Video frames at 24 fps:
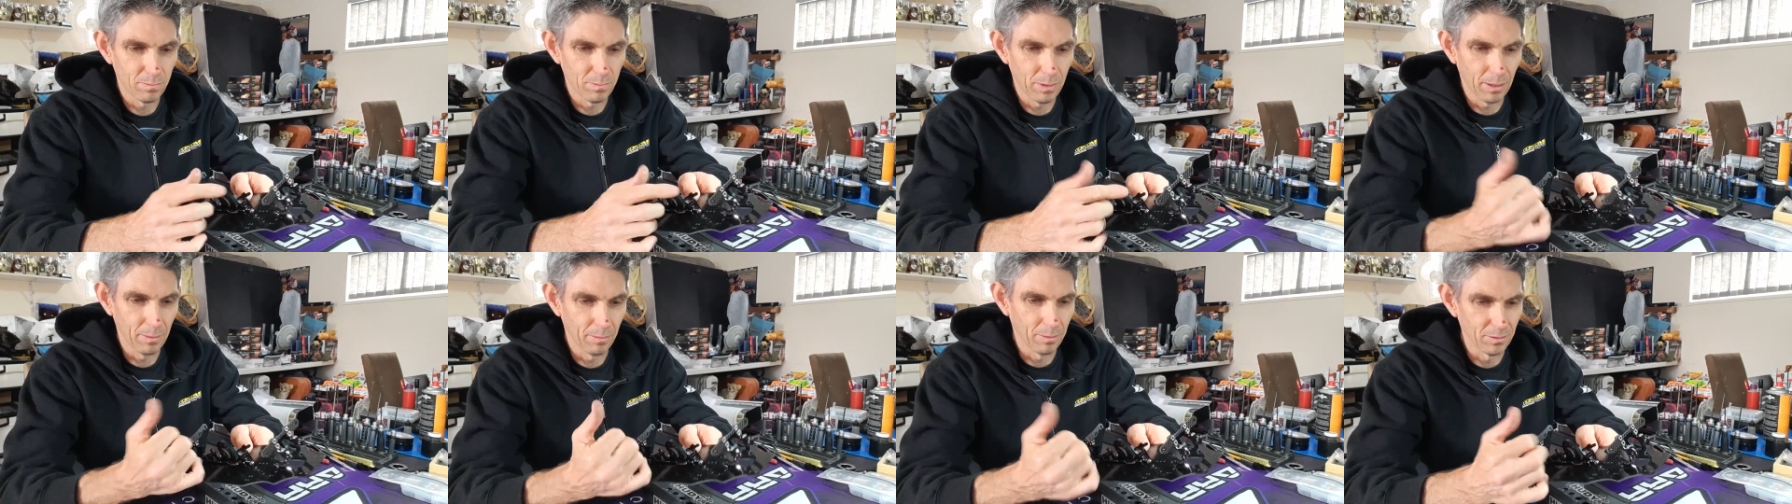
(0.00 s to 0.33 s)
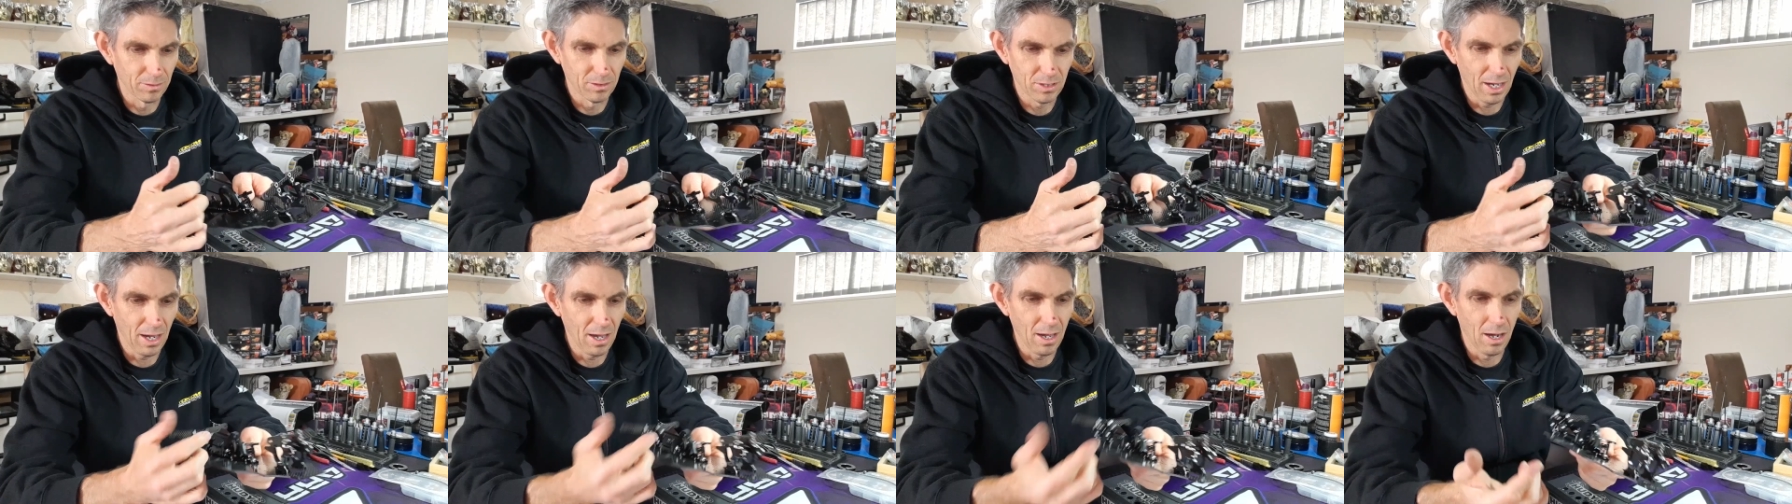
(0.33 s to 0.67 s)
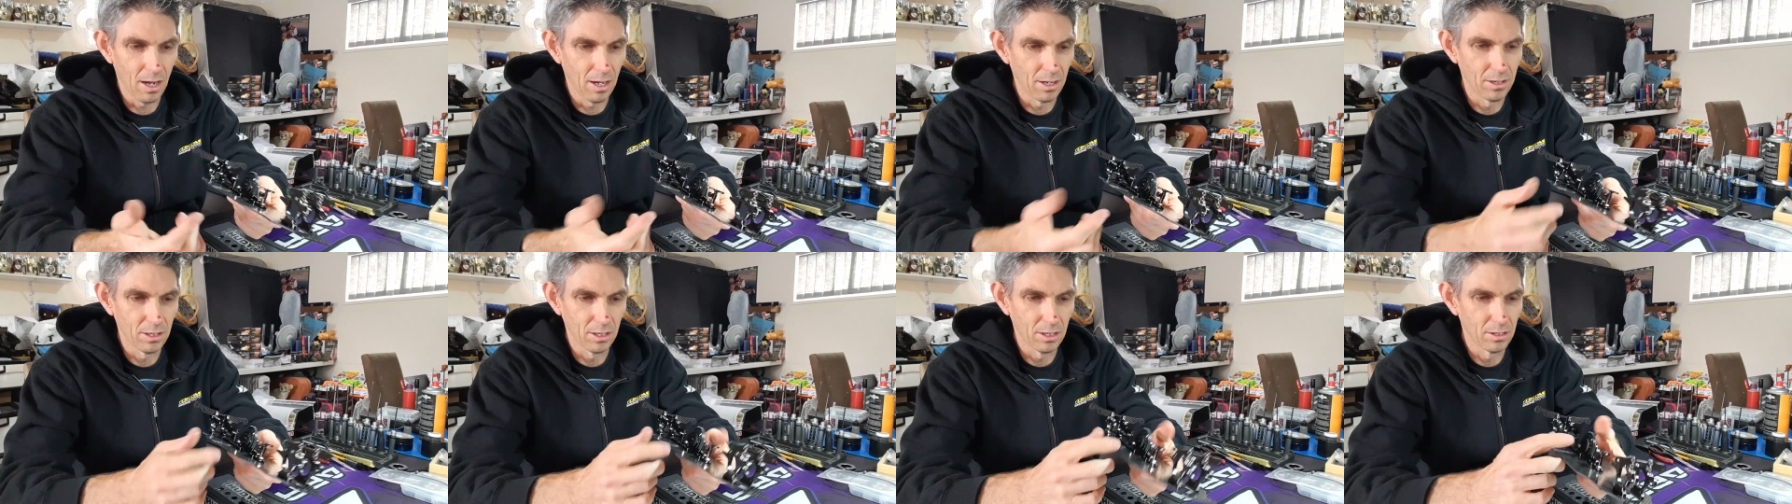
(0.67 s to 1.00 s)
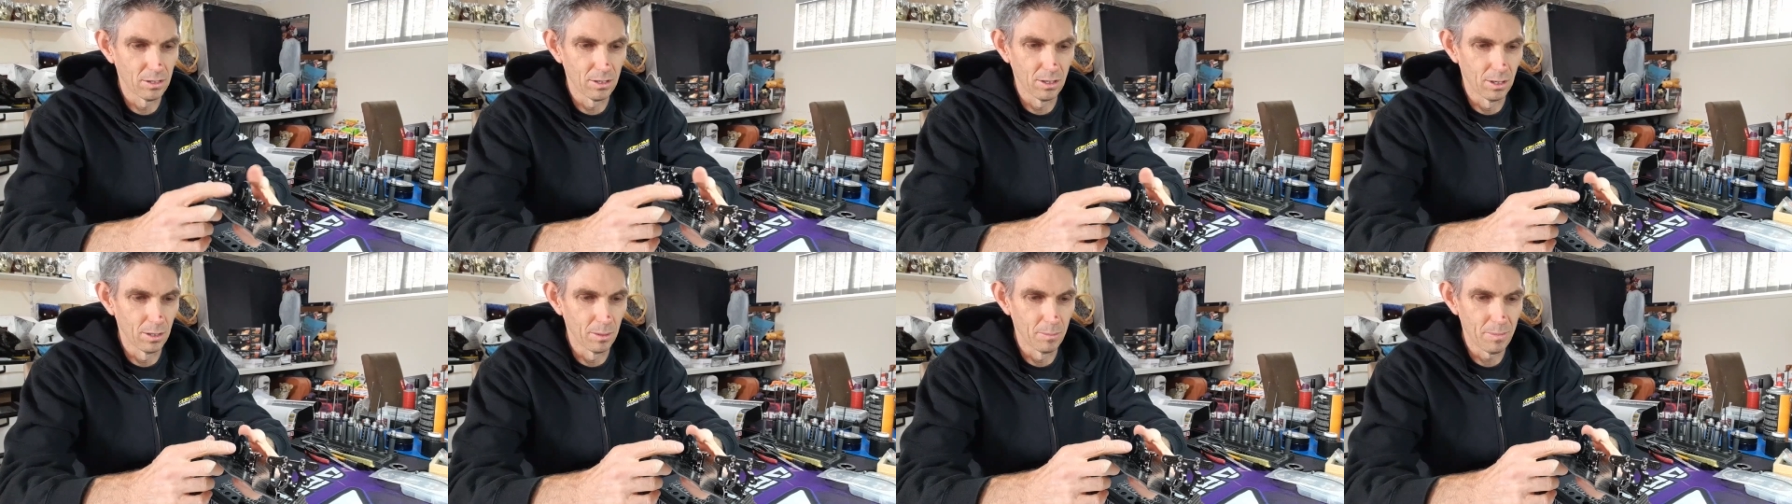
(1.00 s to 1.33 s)
People say, oh, do you
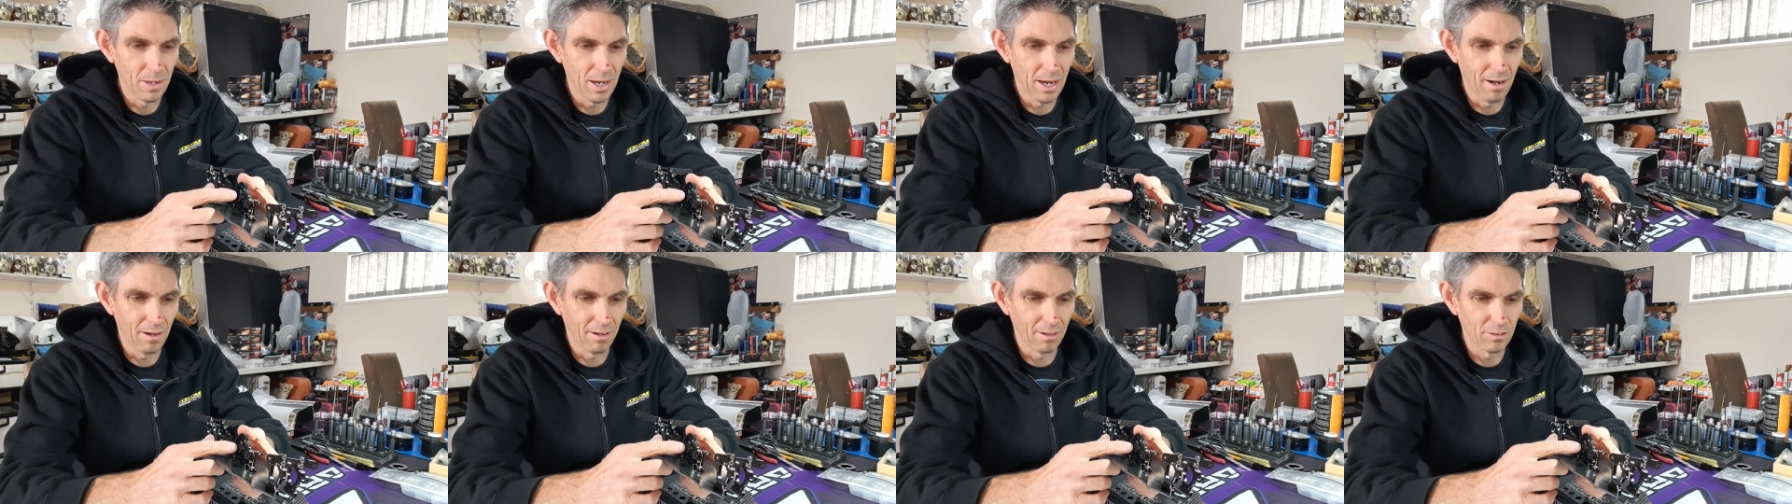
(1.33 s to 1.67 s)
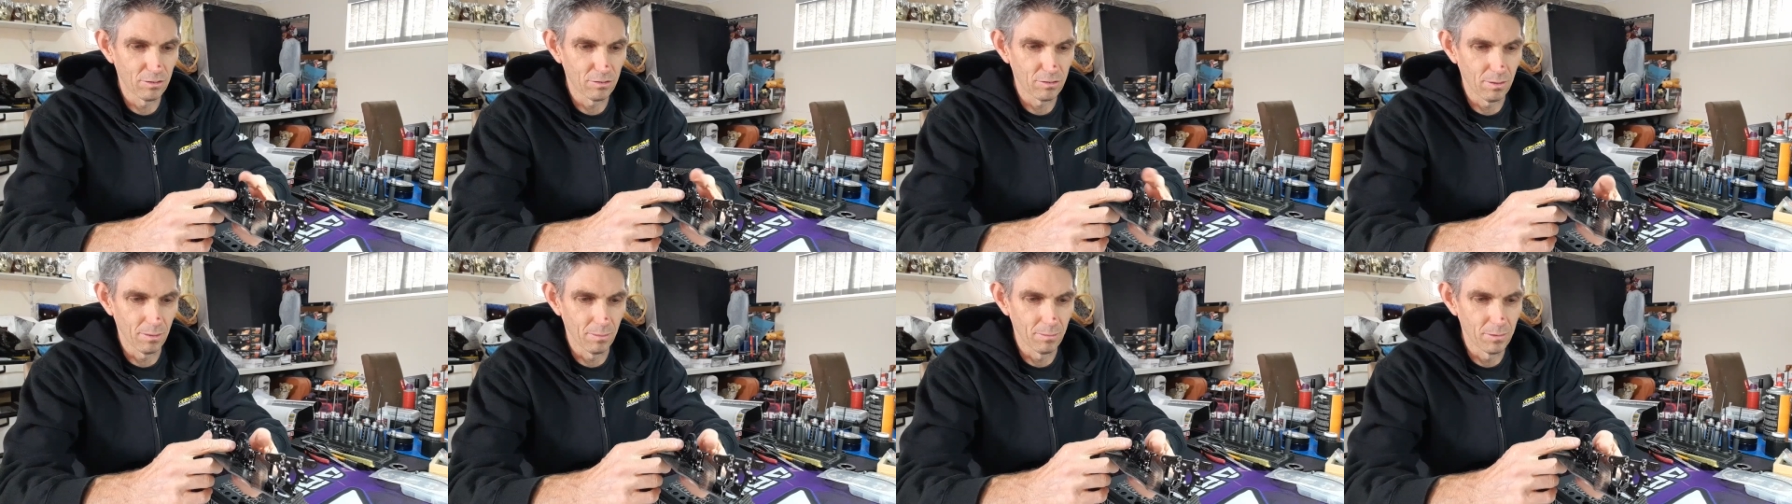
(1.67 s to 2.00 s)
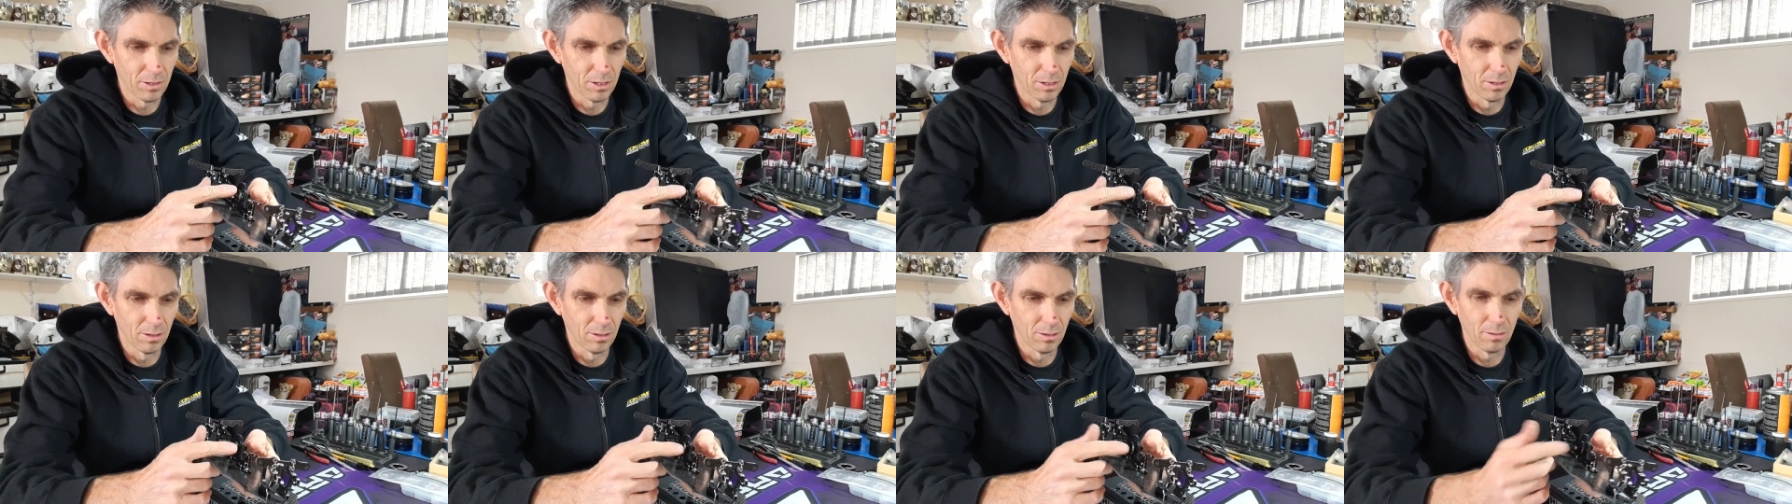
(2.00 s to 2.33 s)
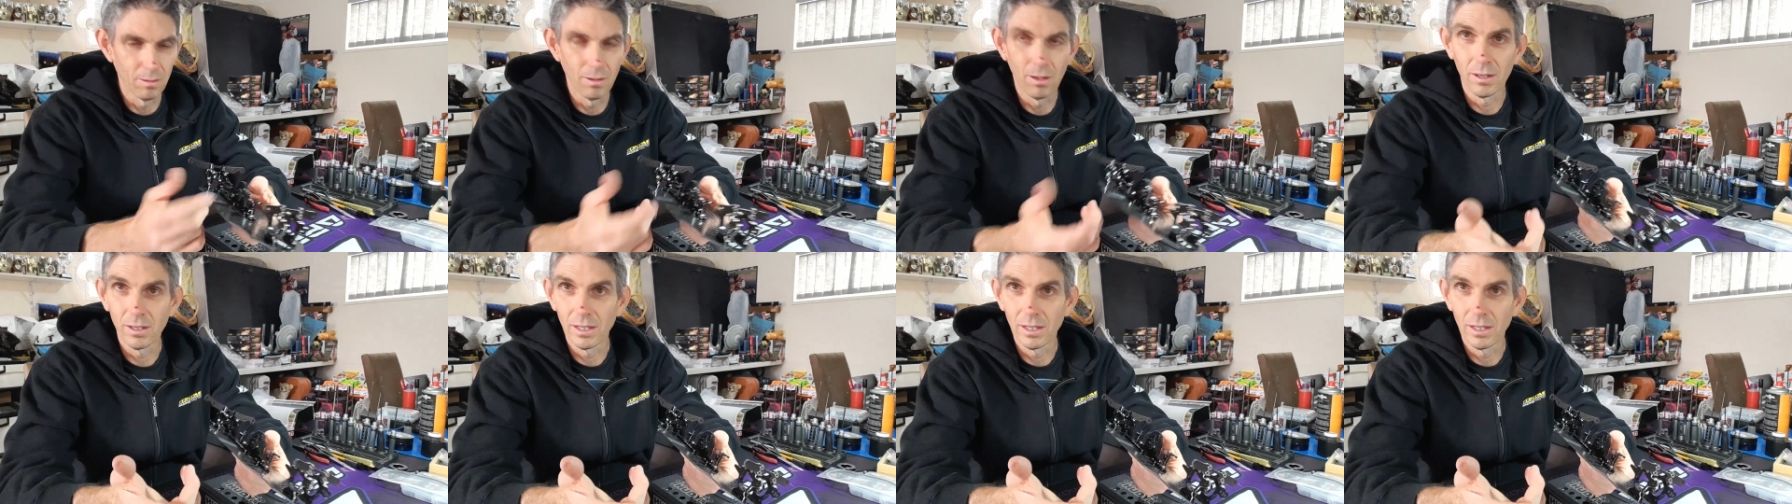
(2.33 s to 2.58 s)
do the bearings from new?